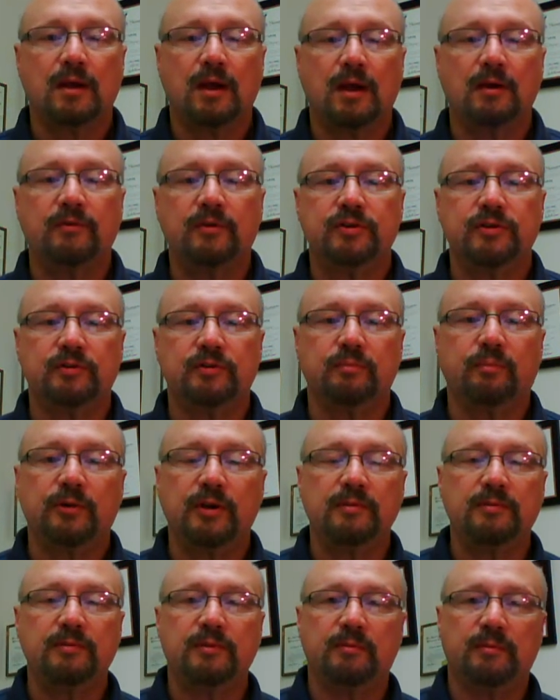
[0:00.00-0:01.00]
Coverage and
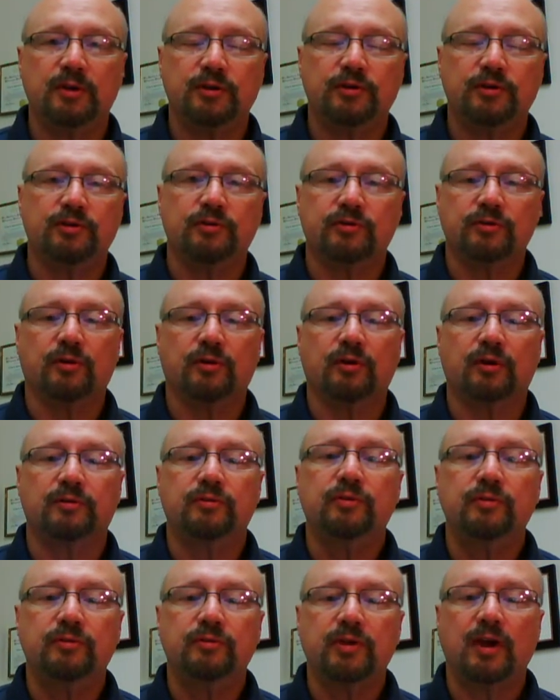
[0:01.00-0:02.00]
premium issues
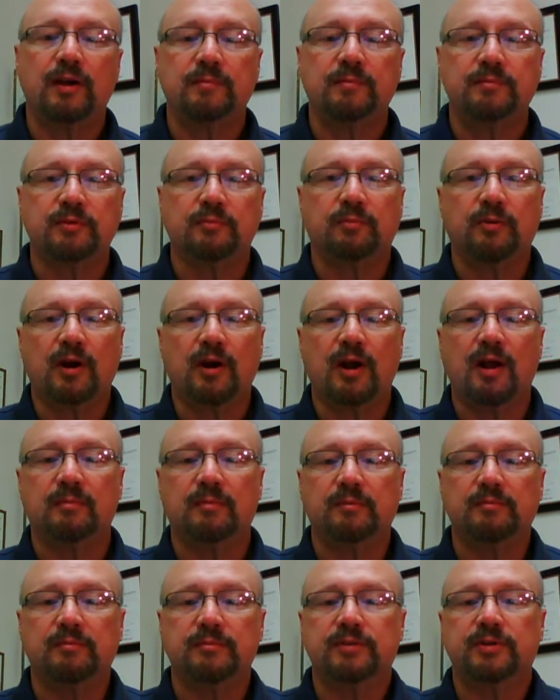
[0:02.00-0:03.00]
are two types of
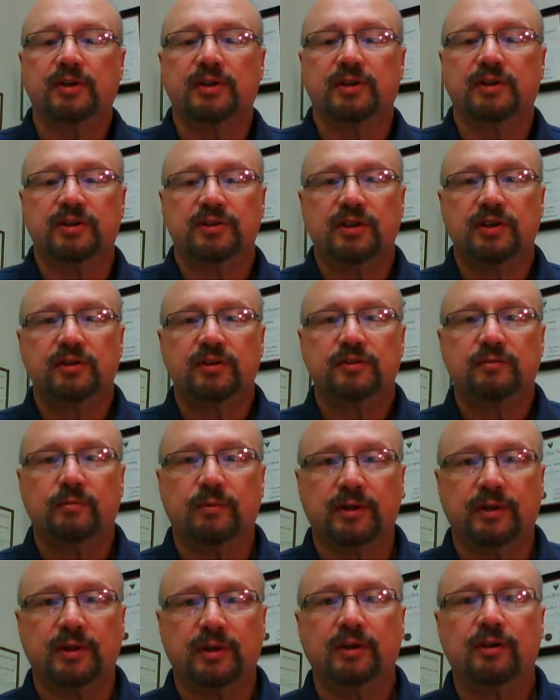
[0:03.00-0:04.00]
problems that
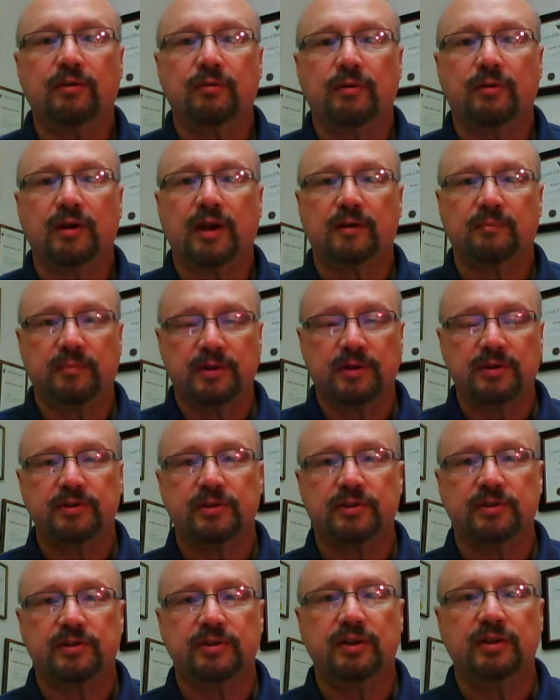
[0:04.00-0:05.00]
exist when incorrect
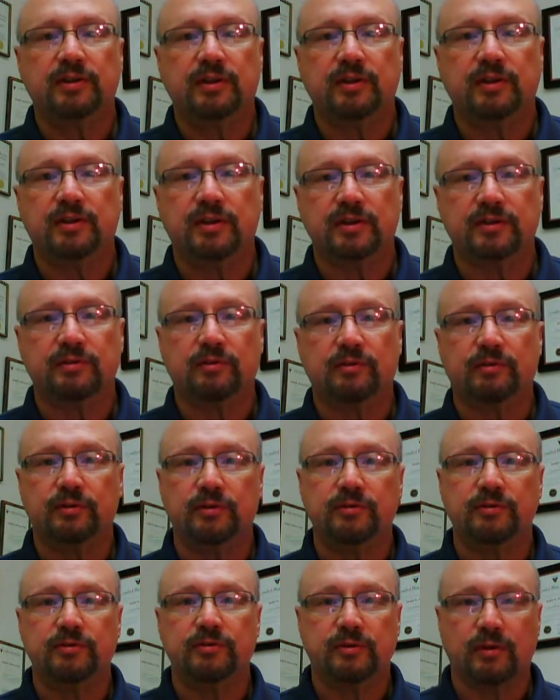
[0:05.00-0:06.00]
business entities are
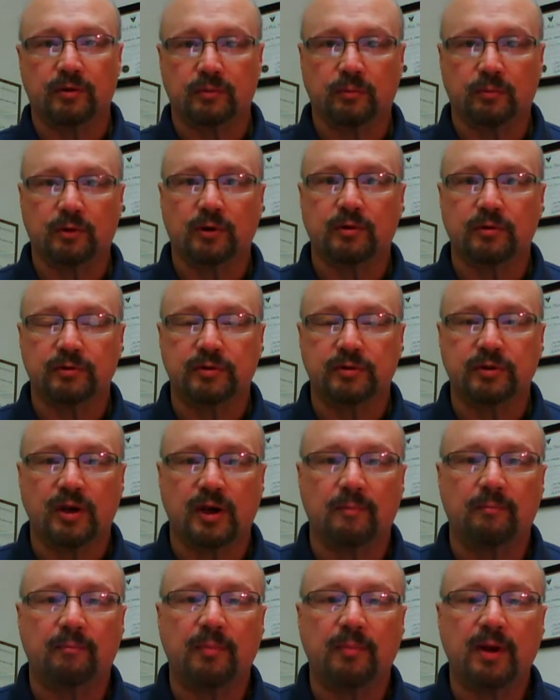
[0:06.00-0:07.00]
used on a workers'
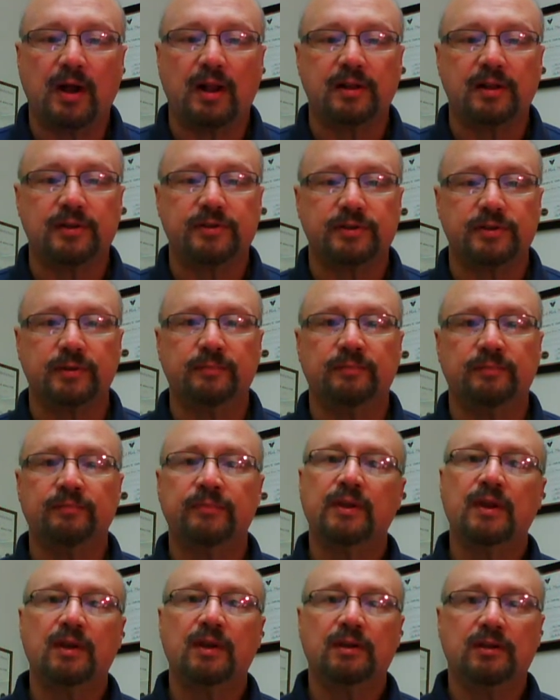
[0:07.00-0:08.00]
comp policy.
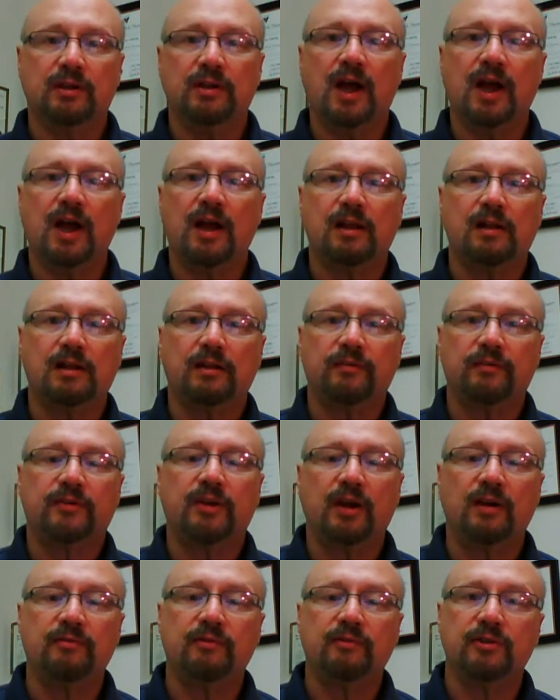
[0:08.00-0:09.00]
Denial of
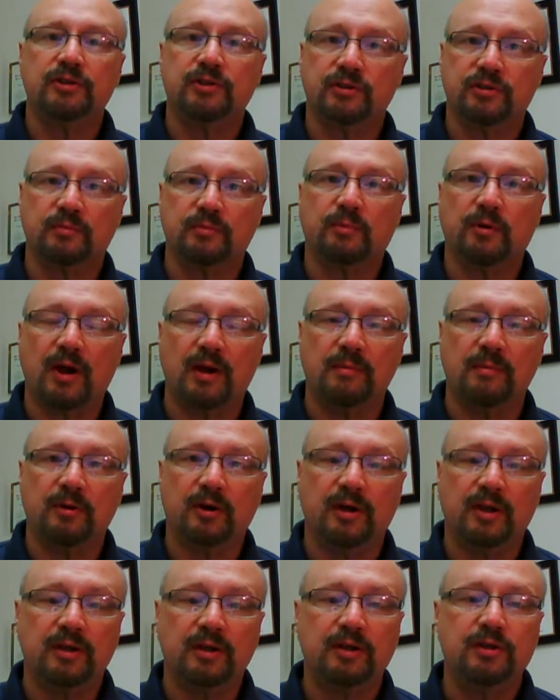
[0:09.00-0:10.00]
coverage is a
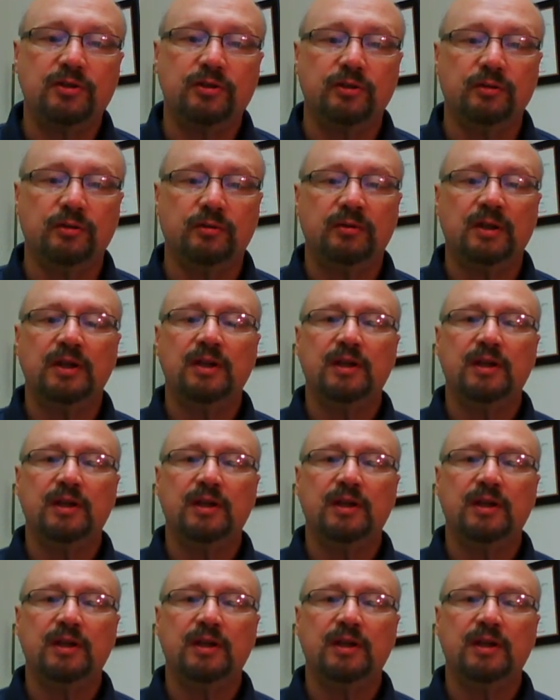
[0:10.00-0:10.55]
primary issue.